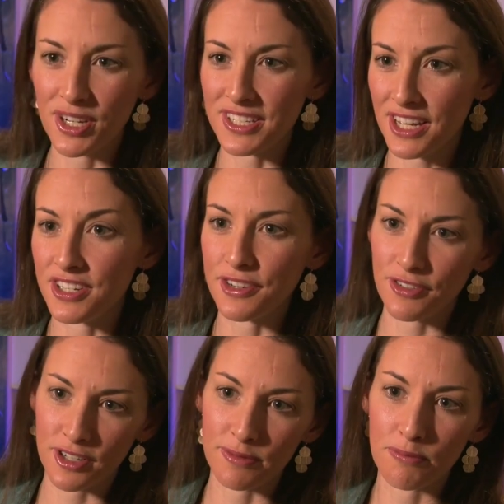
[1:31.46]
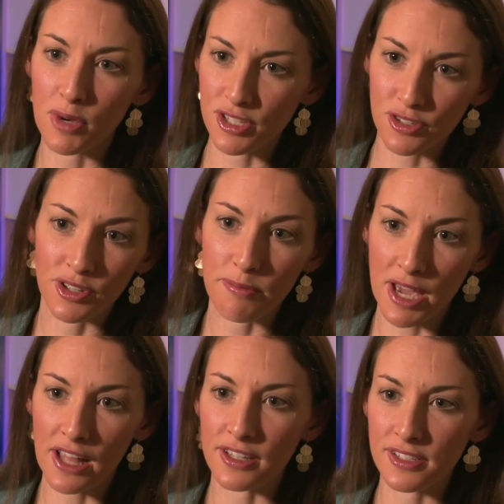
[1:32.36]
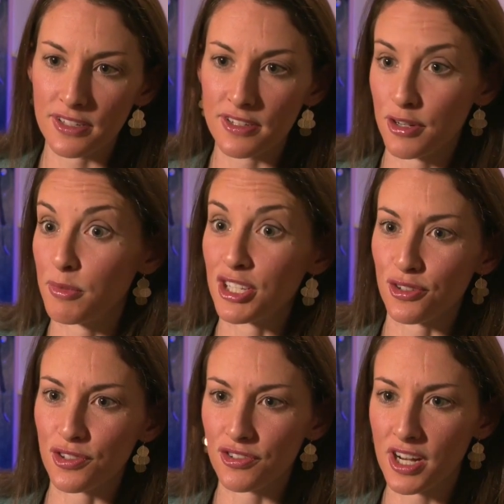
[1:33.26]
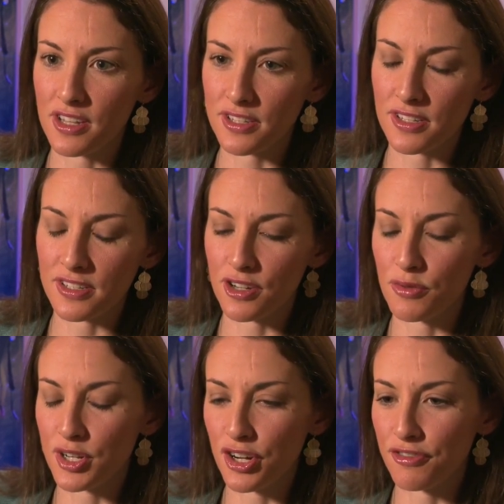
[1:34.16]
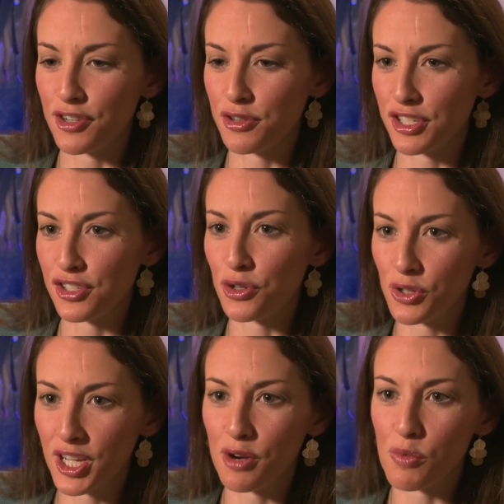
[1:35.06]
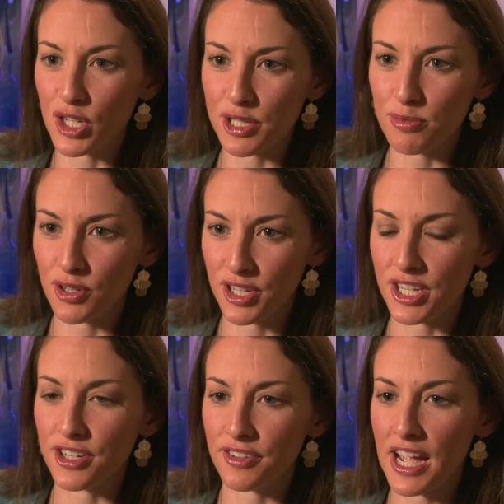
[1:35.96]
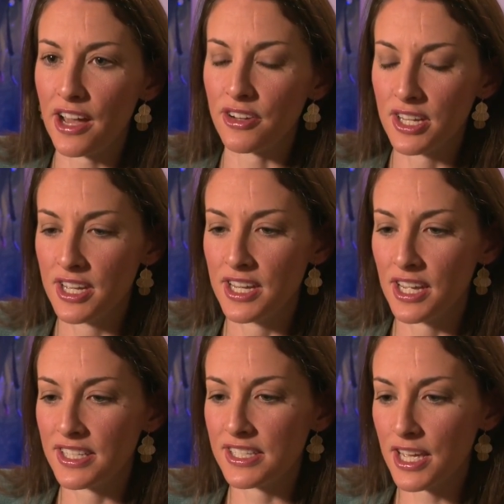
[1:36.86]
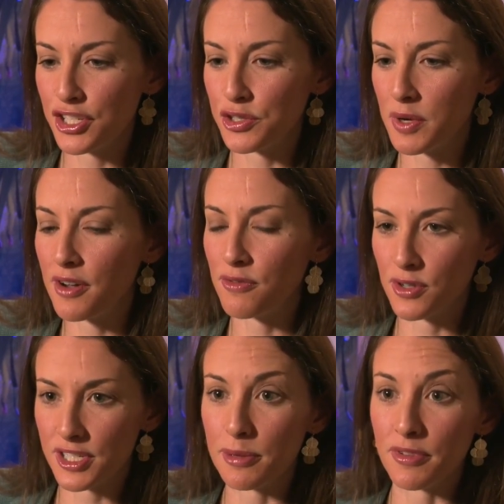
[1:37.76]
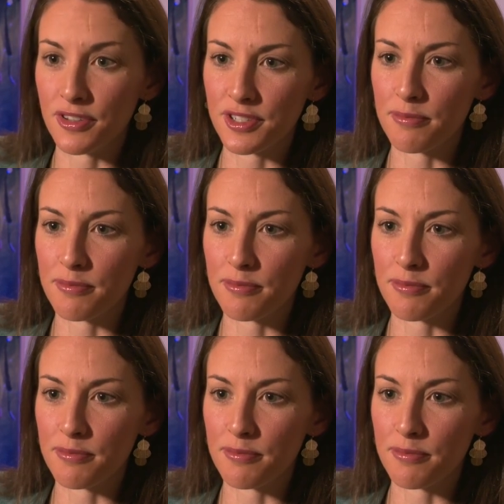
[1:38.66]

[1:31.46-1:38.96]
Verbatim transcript: brings out different muscle imbalances or muscle strengths, and so when you're focused solely on one sport year-round, it sets you up for some of those